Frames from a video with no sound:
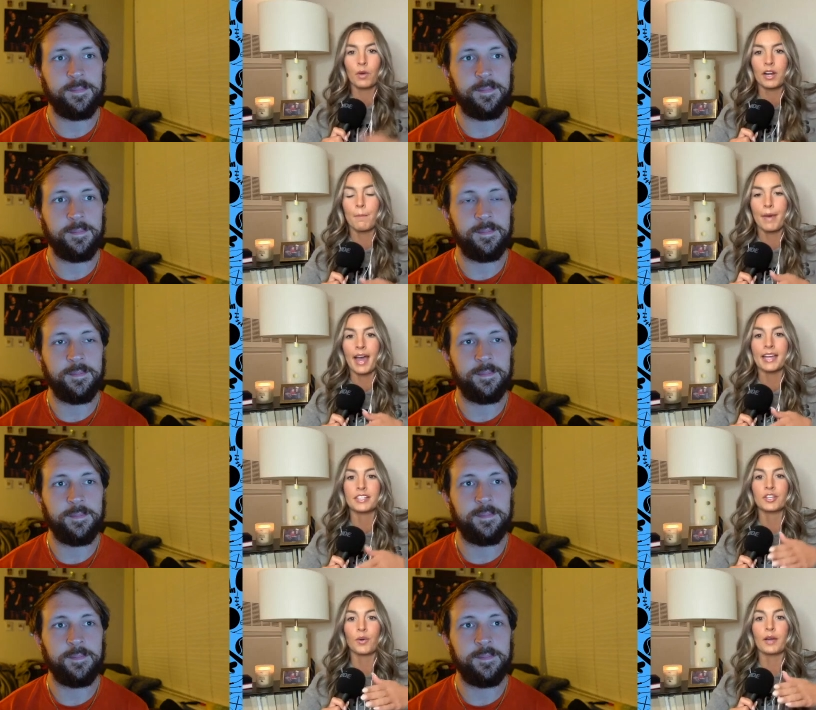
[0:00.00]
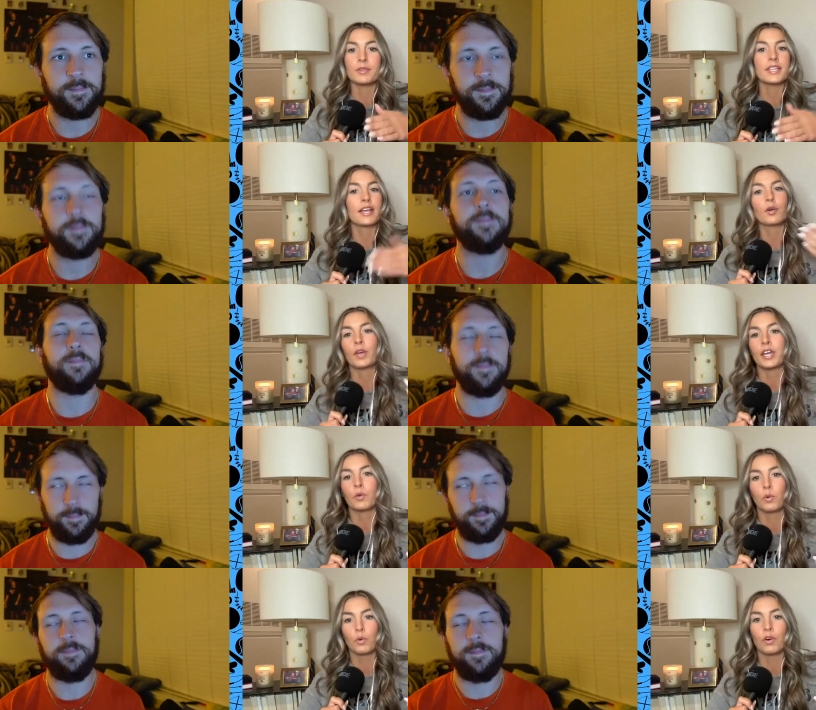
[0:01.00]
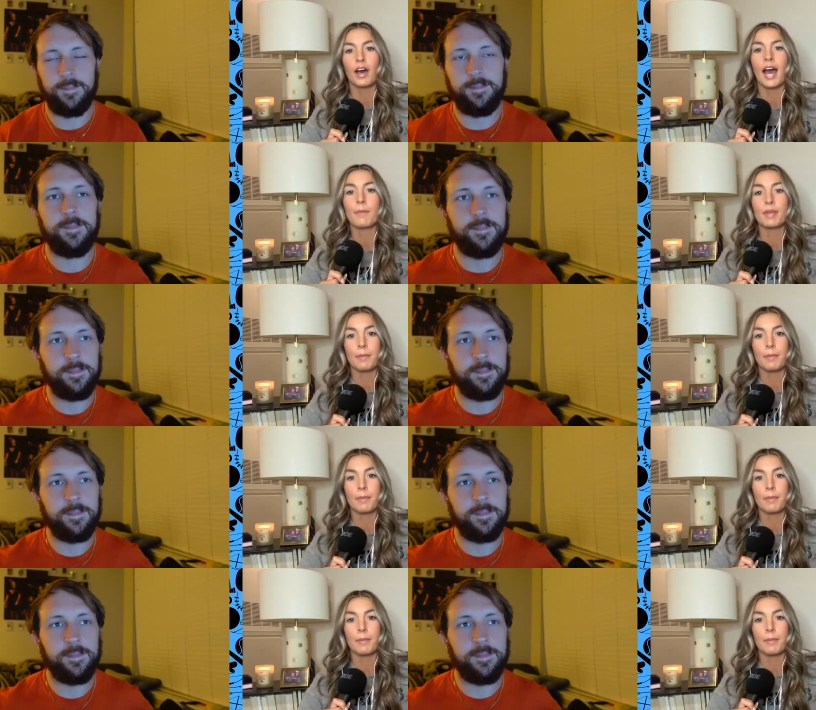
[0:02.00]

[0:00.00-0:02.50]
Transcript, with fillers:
Speaker 1: one on buy, so I was like, okay, cool. I'm gonna